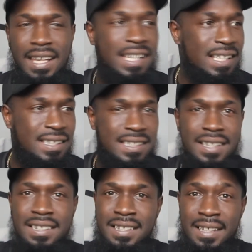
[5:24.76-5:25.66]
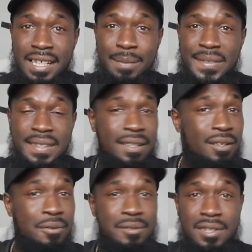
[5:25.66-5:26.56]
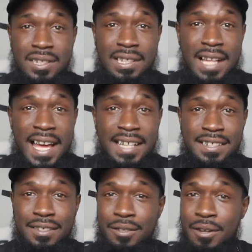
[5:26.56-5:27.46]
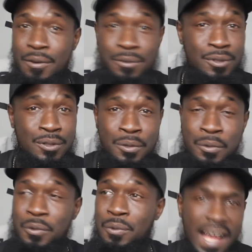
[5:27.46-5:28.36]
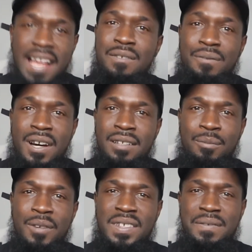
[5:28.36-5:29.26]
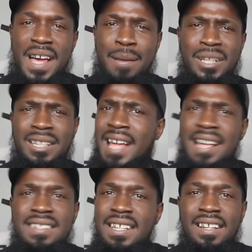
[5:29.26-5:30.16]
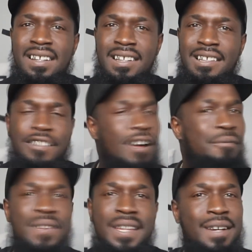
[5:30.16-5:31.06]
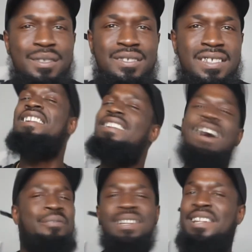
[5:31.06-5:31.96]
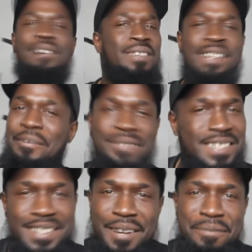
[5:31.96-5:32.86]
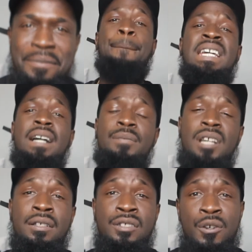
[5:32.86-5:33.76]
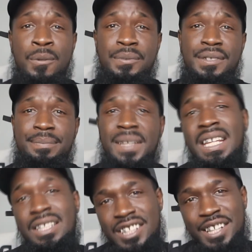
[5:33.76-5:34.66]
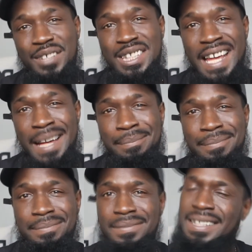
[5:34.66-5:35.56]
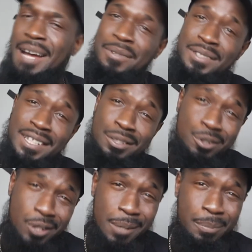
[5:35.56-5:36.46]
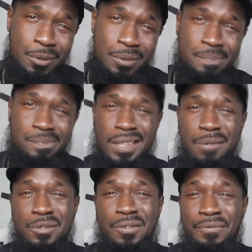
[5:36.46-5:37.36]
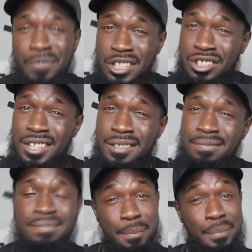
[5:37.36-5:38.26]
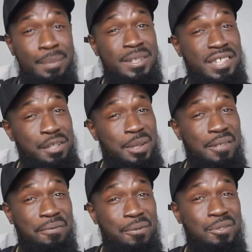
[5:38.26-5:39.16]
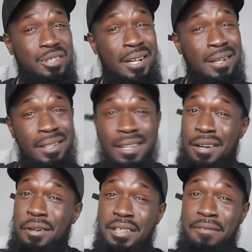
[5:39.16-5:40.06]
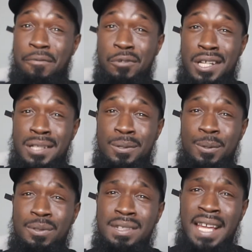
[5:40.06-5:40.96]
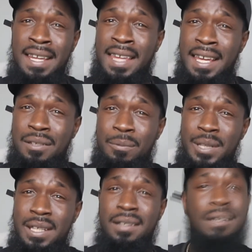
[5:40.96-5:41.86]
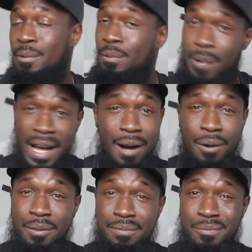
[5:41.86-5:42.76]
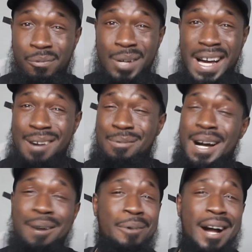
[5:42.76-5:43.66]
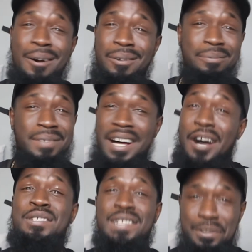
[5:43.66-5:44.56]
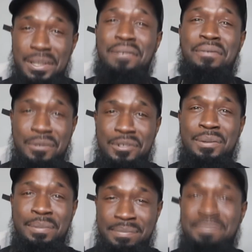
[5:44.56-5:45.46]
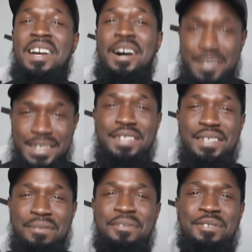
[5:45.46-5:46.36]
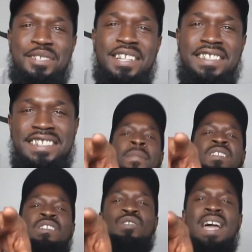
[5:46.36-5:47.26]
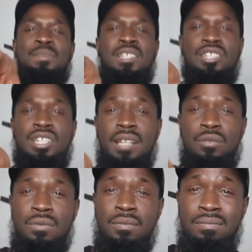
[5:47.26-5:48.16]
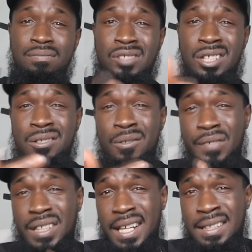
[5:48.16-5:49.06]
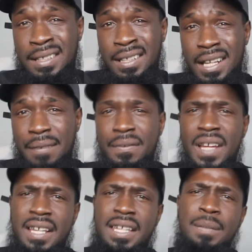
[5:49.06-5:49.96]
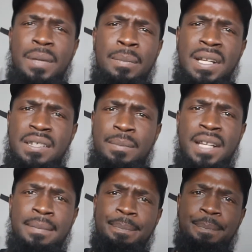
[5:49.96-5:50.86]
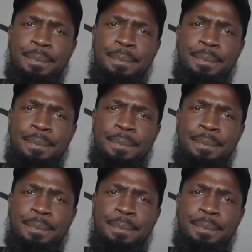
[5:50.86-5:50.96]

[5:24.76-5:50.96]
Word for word: Eats, sleeps, goes on slides, goes to school, has fun with his family. That's it. Nothing else. Loving, loving, loving stuff. Big up Young Tobz each and every time. That was enjoyable. It was refreshing. Probably see you in the future. Only four years old, 10K in a week. Wow, wow, wow, wow. I'll see you in the future. I'll see you in the future. Subscribe to the channel, just over there to the left, and keep it blessed, man.